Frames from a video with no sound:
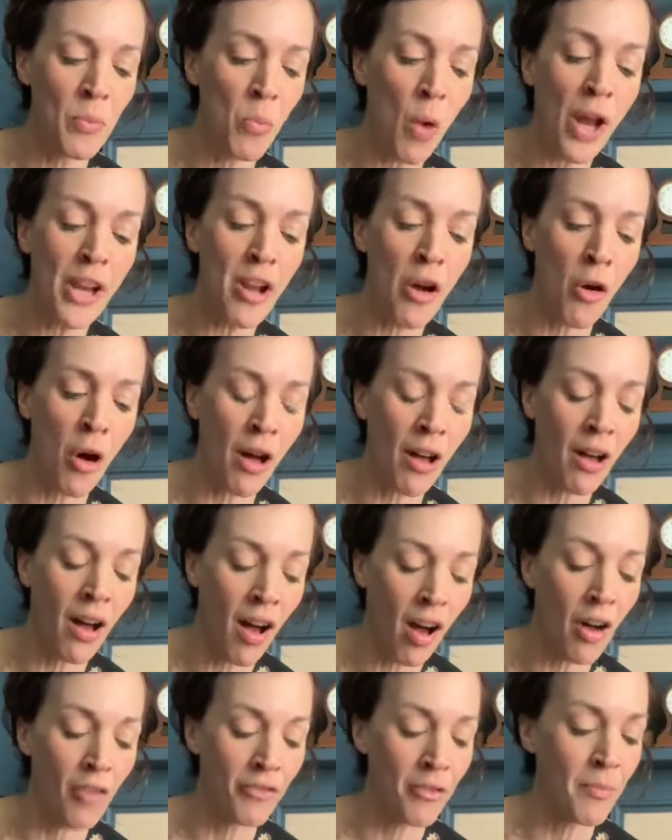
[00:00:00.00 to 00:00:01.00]
one
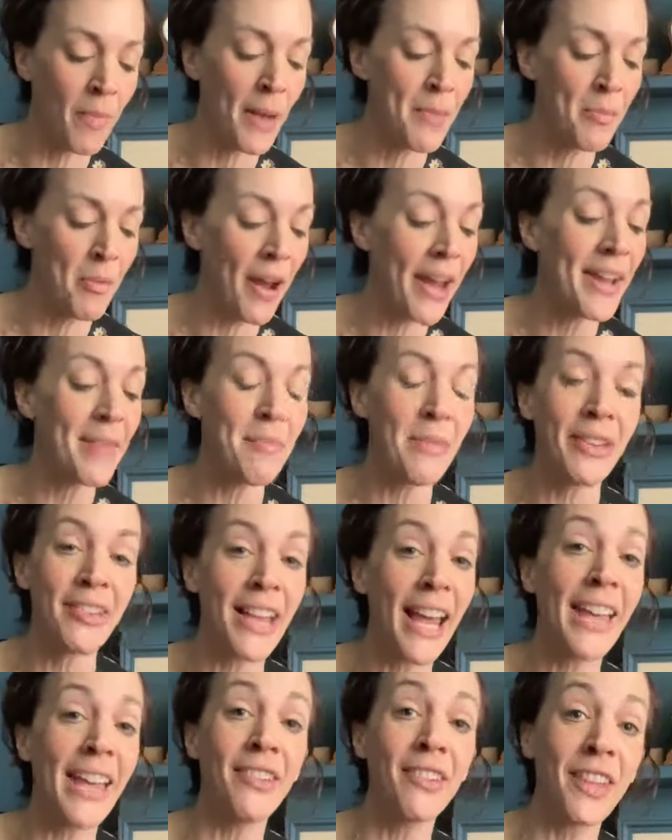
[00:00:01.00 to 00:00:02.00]
half of my brain
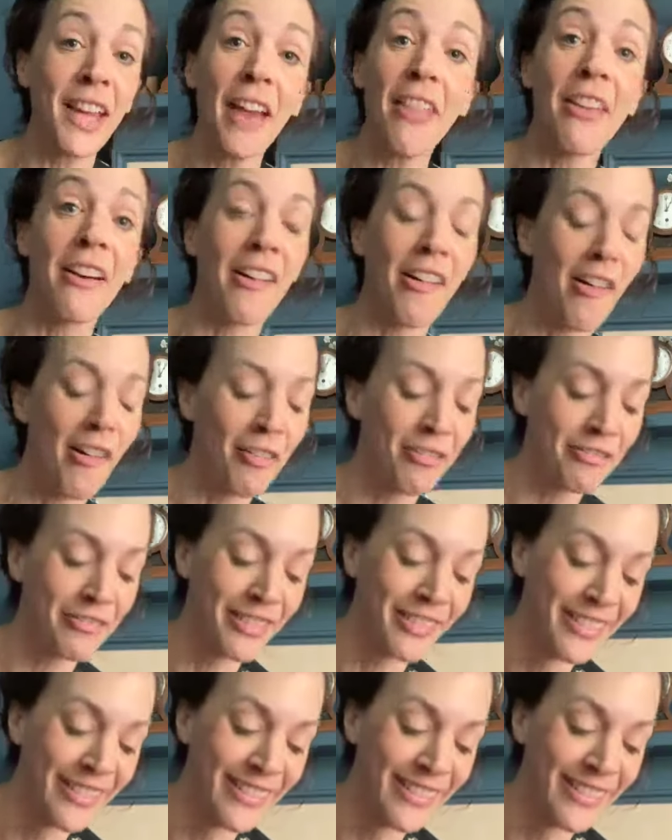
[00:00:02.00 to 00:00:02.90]
mislays the other half."